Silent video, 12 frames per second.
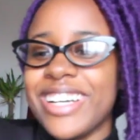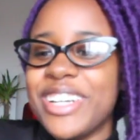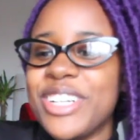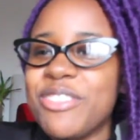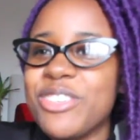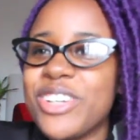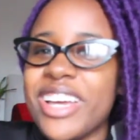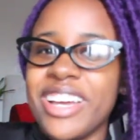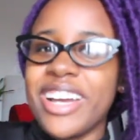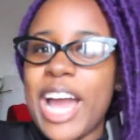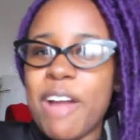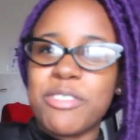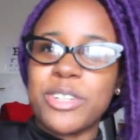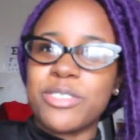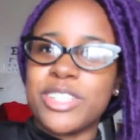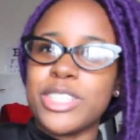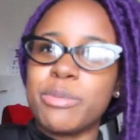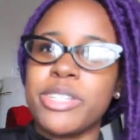interview cake
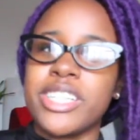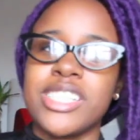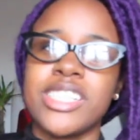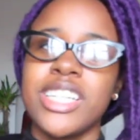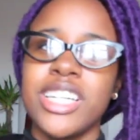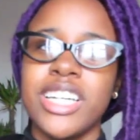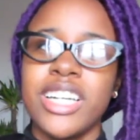afterwards because